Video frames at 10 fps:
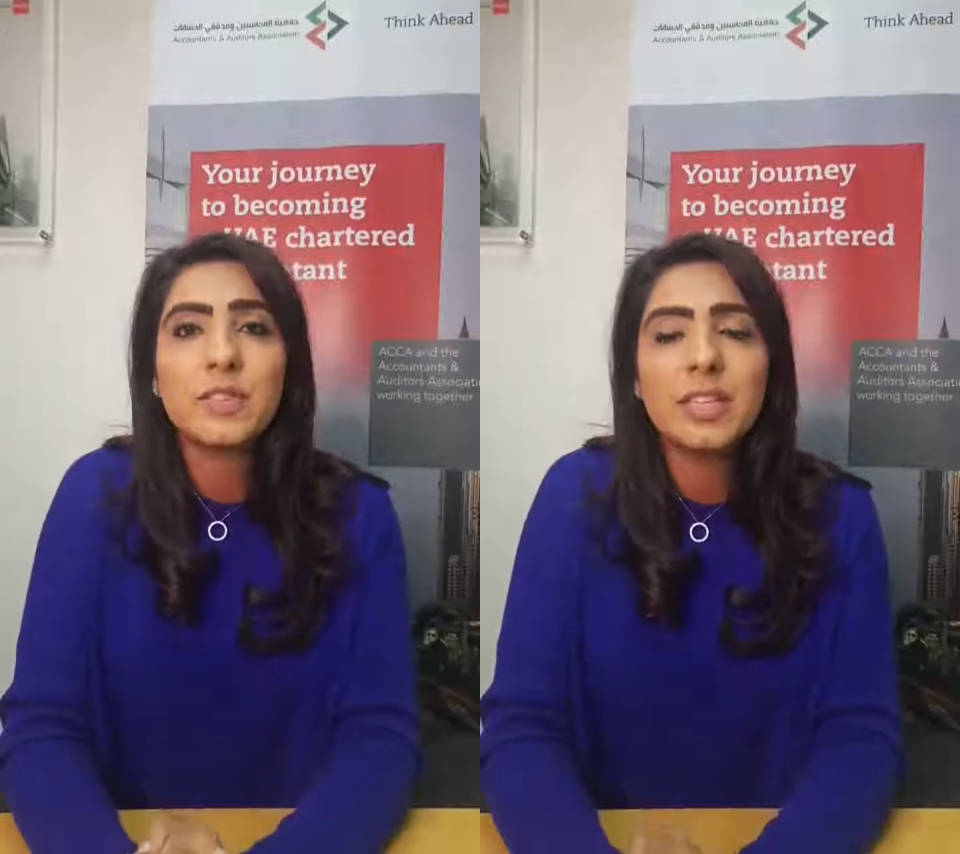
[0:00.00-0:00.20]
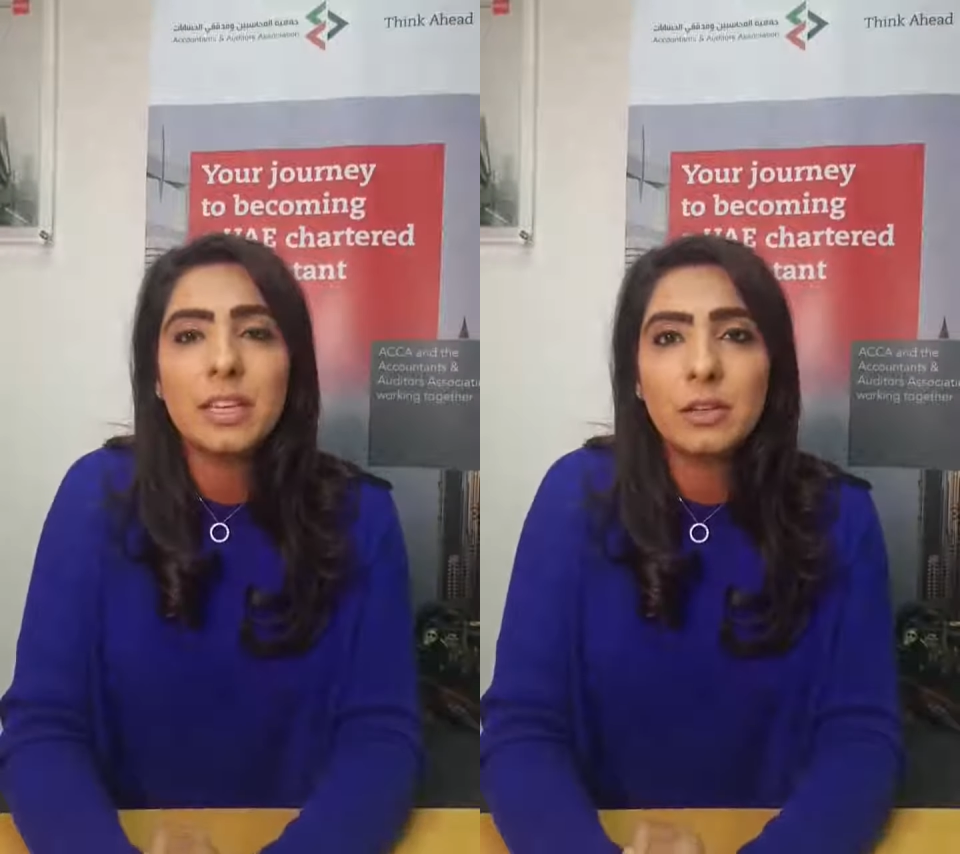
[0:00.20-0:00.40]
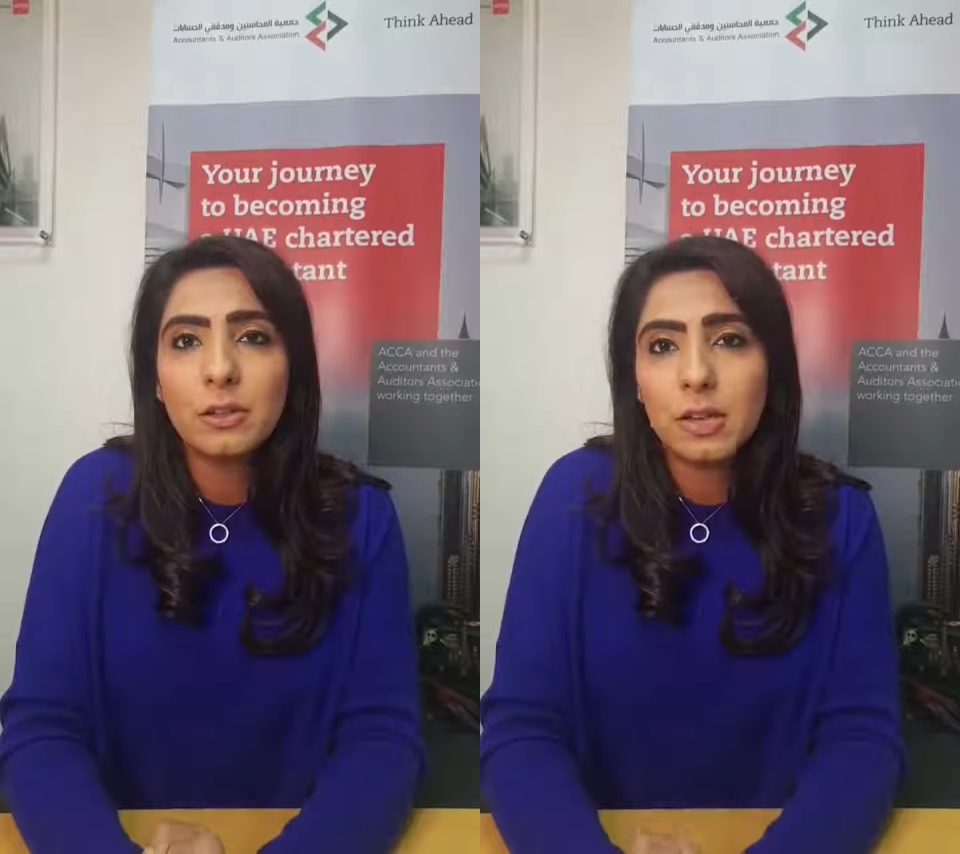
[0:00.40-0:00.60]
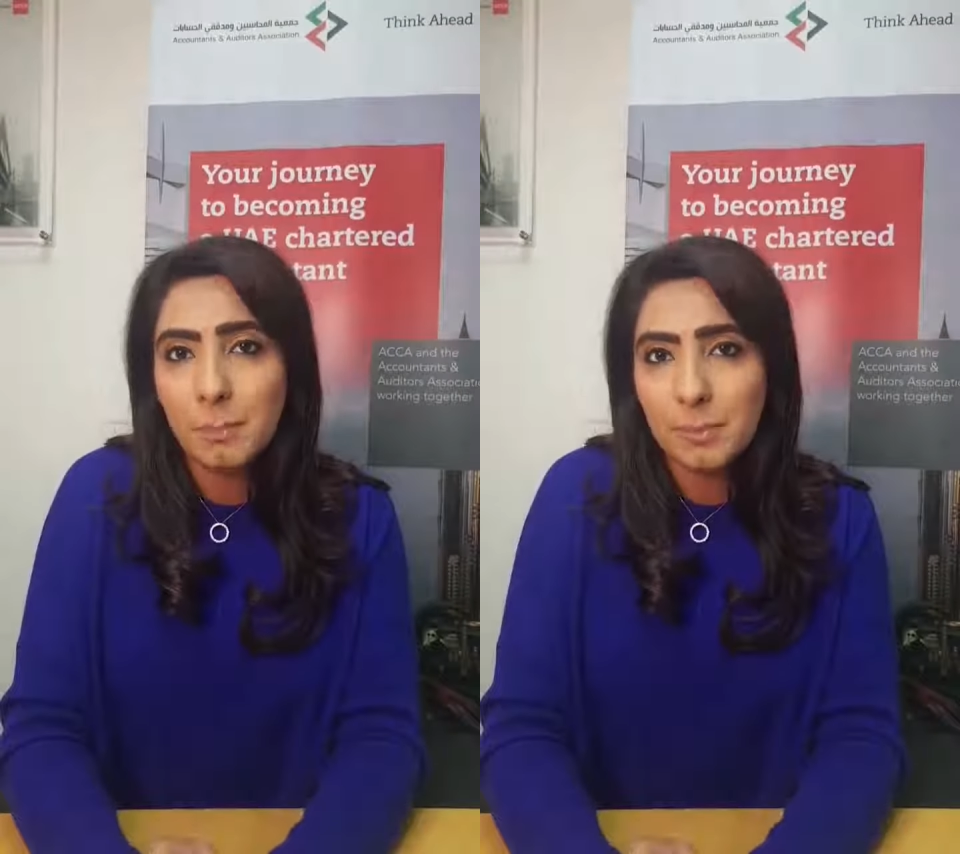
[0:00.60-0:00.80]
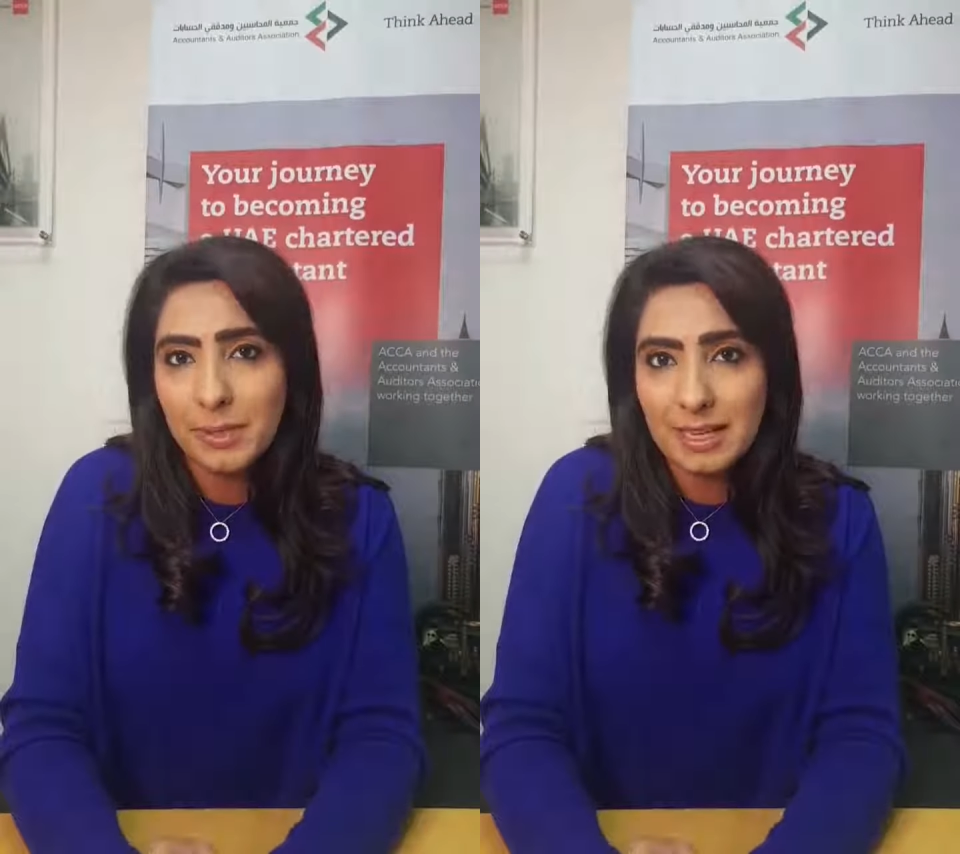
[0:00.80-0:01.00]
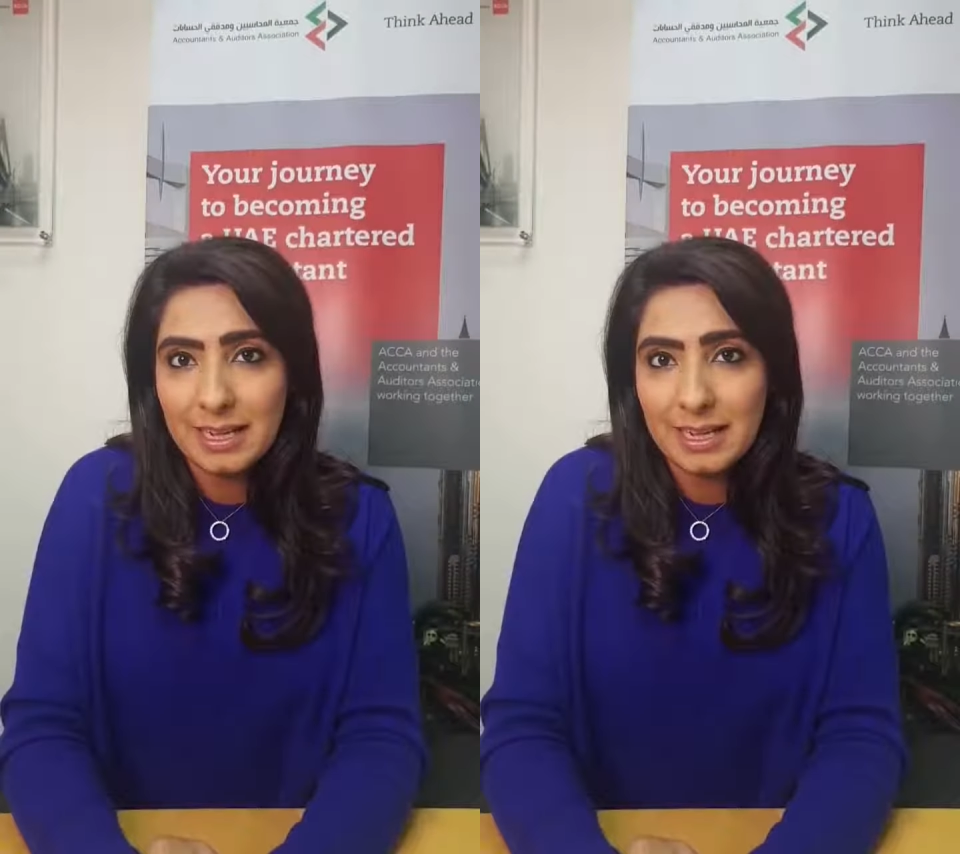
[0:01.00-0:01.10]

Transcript: single company